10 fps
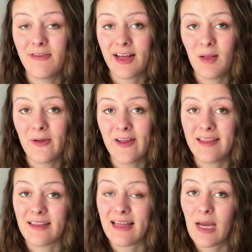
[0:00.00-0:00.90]
available
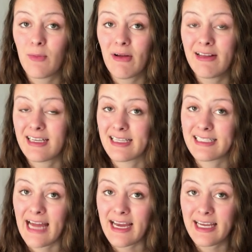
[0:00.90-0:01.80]
in the library, like the
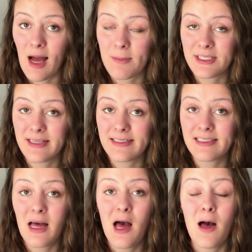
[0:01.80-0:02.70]
snacky options,